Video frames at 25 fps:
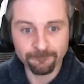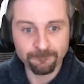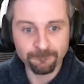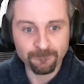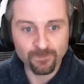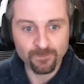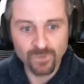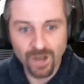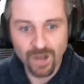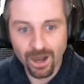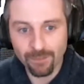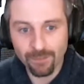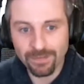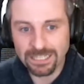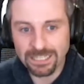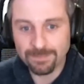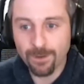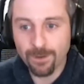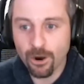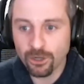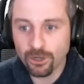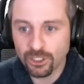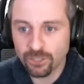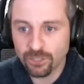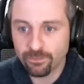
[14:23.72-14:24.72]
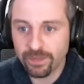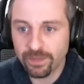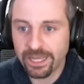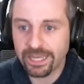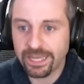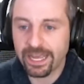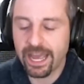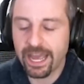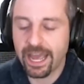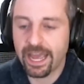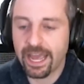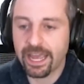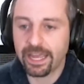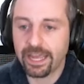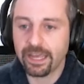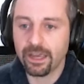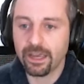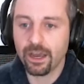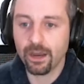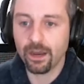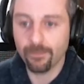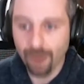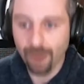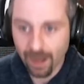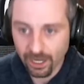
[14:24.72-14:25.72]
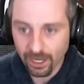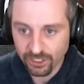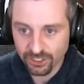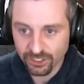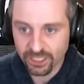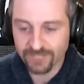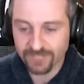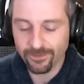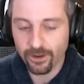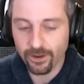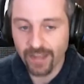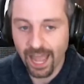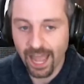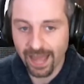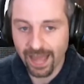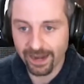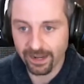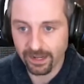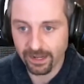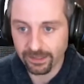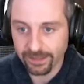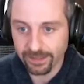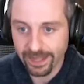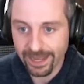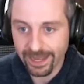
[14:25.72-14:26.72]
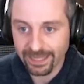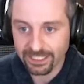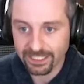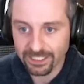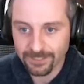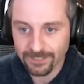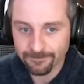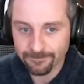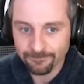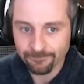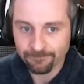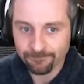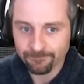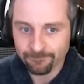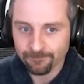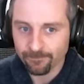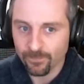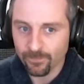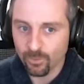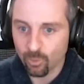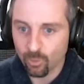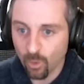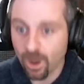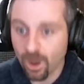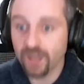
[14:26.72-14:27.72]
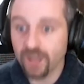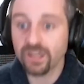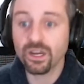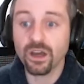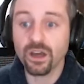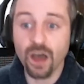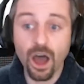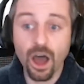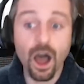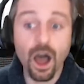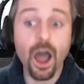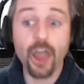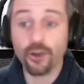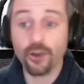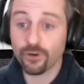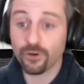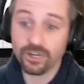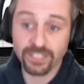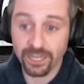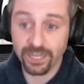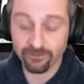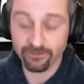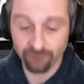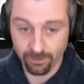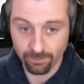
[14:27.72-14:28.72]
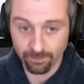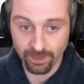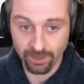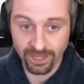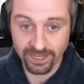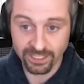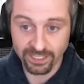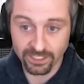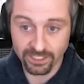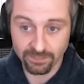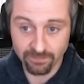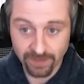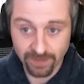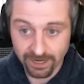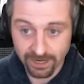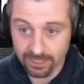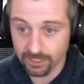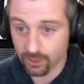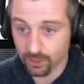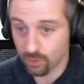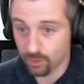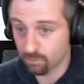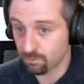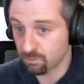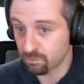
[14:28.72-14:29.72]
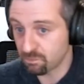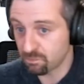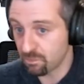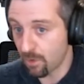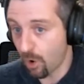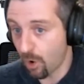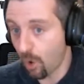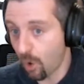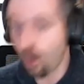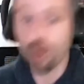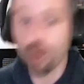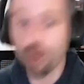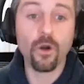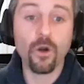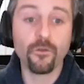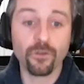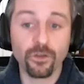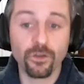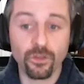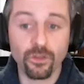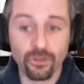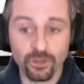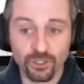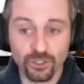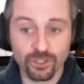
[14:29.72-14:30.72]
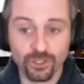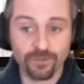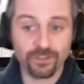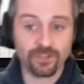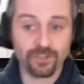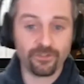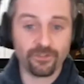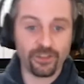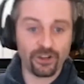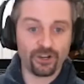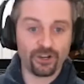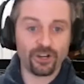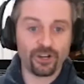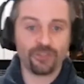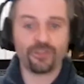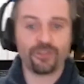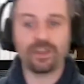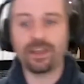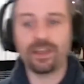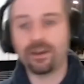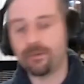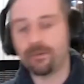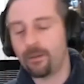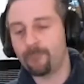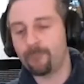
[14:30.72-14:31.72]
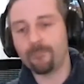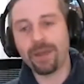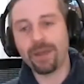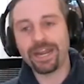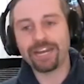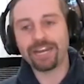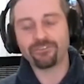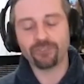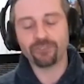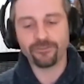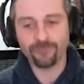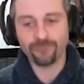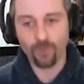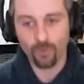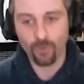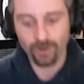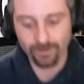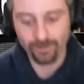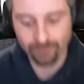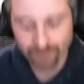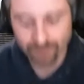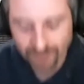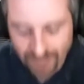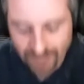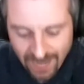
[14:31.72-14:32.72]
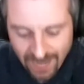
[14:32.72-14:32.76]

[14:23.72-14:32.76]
As opposed to being a homogeneous volcanic glass, one, iron is every place. It is all over the surface of the earth in many different forms.